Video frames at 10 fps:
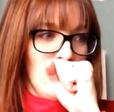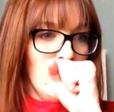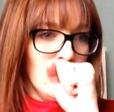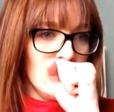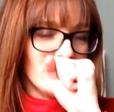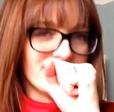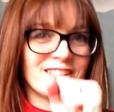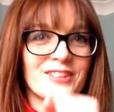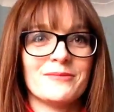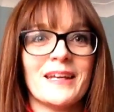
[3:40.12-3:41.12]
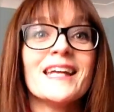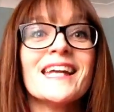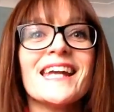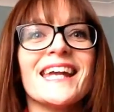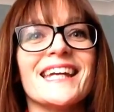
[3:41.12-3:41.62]
excuse me,
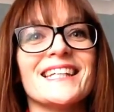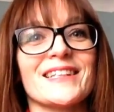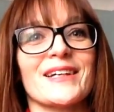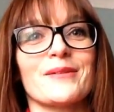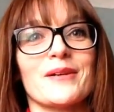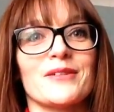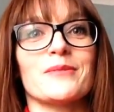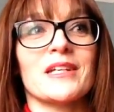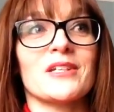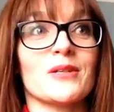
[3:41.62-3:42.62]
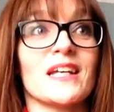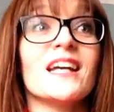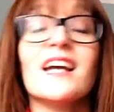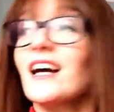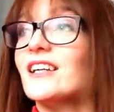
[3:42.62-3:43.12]
is uh, quite rudimentary.
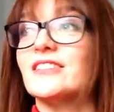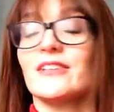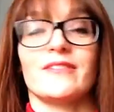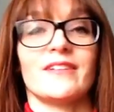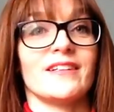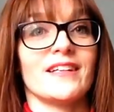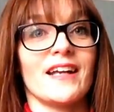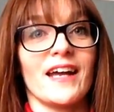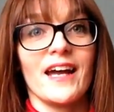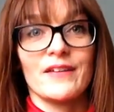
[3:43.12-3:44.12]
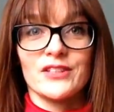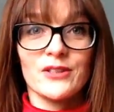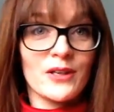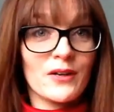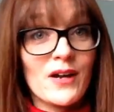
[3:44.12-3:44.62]
I don't have
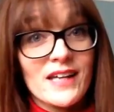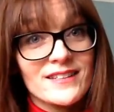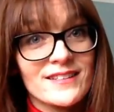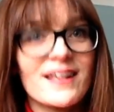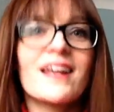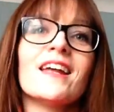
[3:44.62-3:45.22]
studio lights.